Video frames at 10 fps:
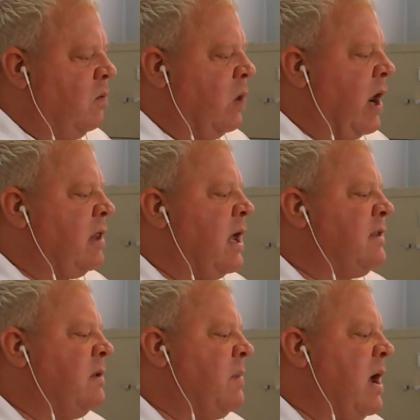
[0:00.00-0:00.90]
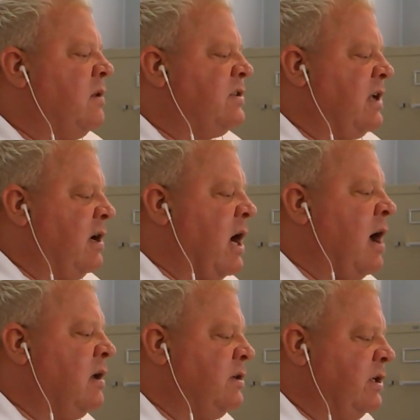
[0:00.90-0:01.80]
what I liked about
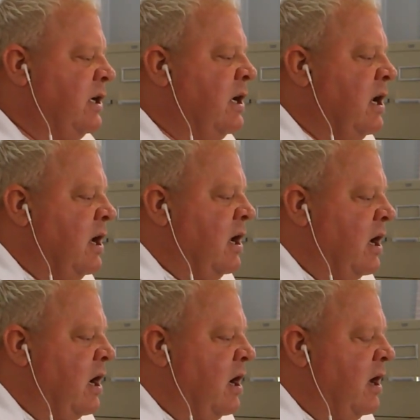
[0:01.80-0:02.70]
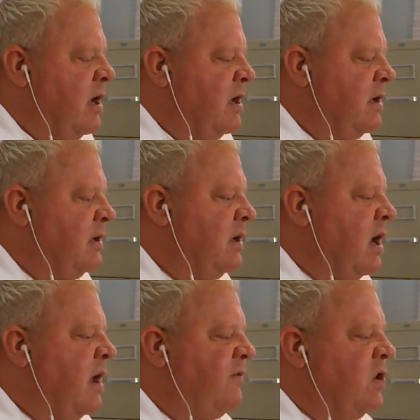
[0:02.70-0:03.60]
psychology, and
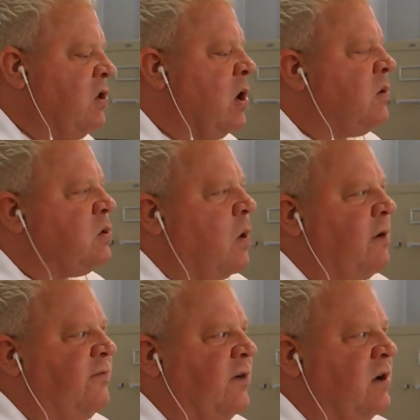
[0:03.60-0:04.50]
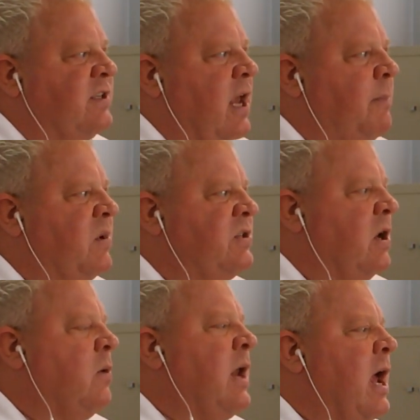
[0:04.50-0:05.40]
if you go to our first
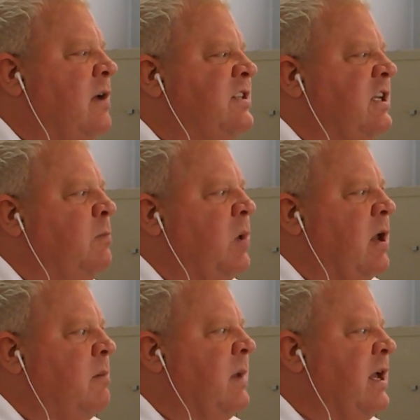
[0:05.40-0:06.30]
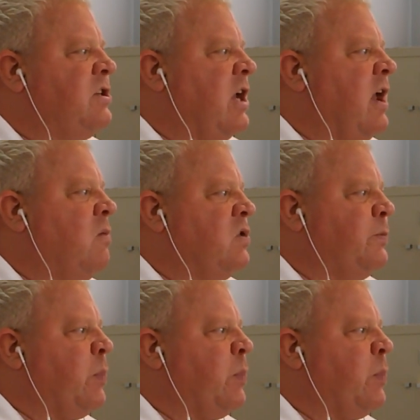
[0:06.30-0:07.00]
episode, how CPMHA was